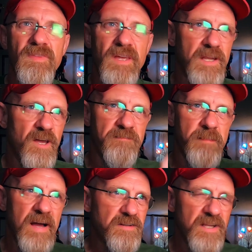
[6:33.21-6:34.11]
and
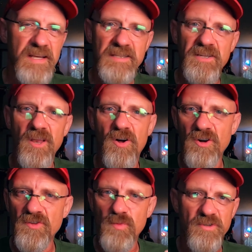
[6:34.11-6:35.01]
F-mount
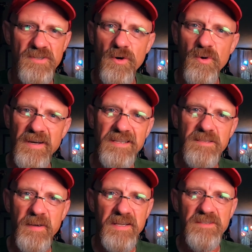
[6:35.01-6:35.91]
DSLRs were so
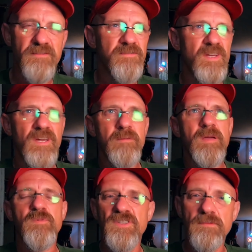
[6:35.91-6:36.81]
inexpensive,
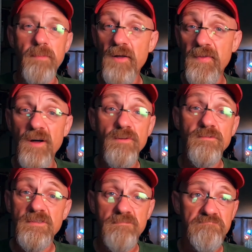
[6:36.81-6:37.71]
people just bought
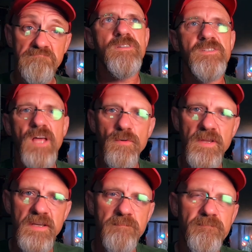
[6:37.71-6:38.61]
those.
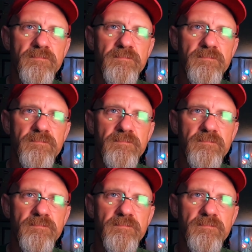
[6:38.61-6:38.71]
Sony